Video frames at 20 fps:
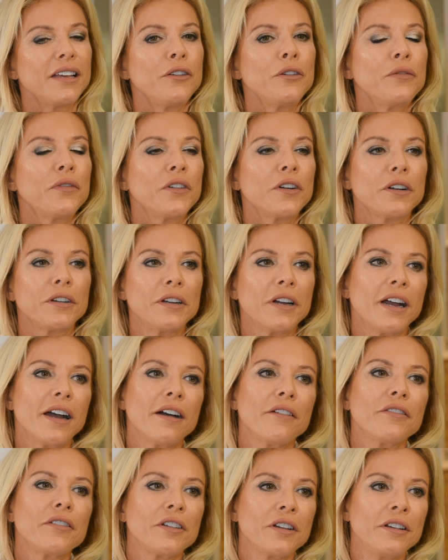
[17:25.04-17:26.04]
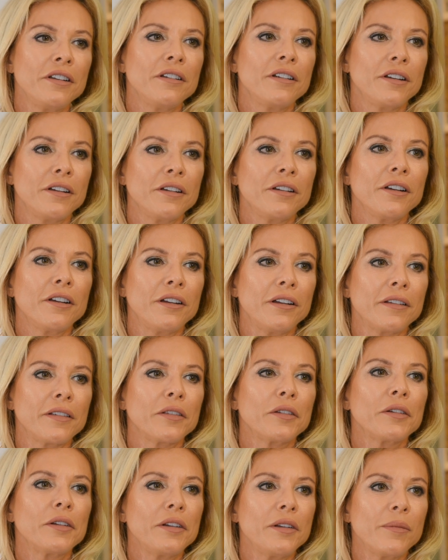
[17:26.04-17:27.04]
You've got to have a
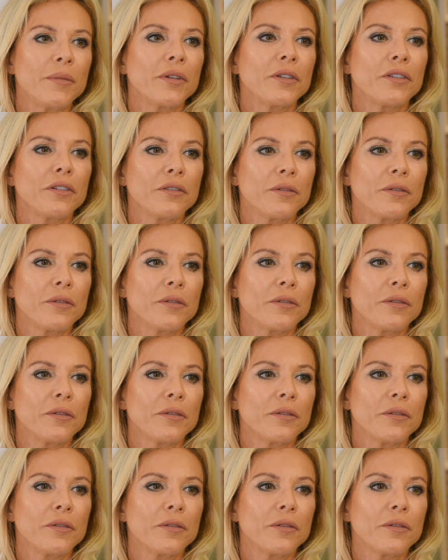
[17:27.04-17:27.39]
certain amount